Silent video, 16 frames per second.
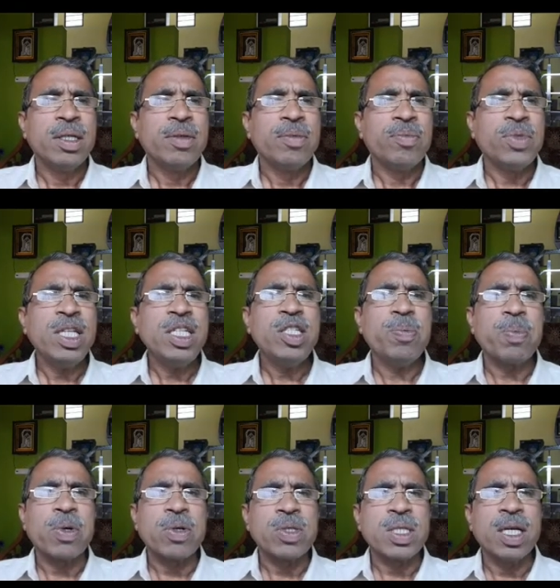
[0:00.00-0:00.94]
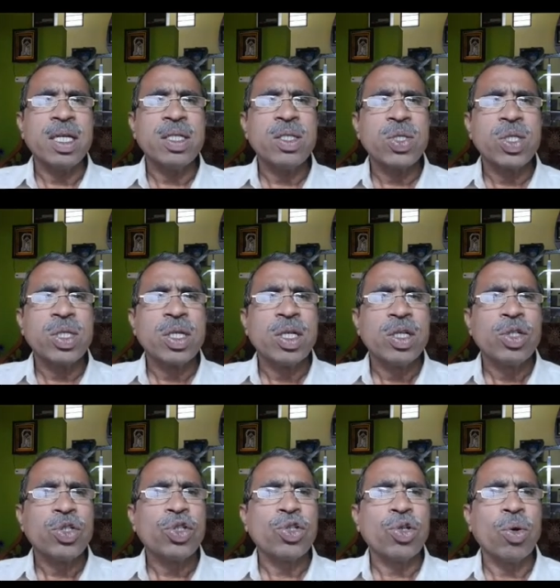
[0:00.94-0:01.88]
This process
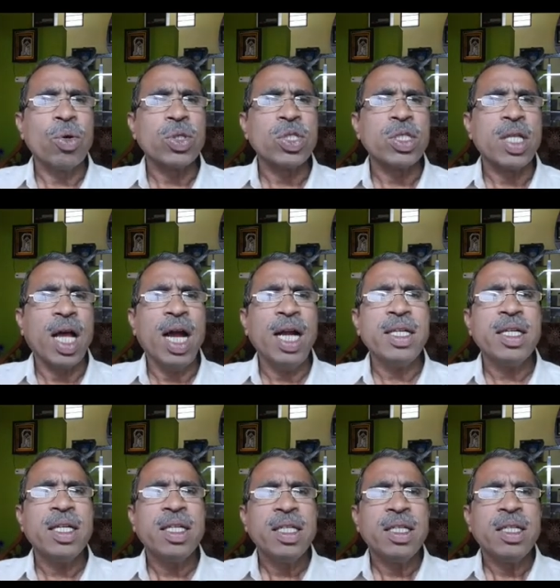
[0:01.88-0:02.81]
shows that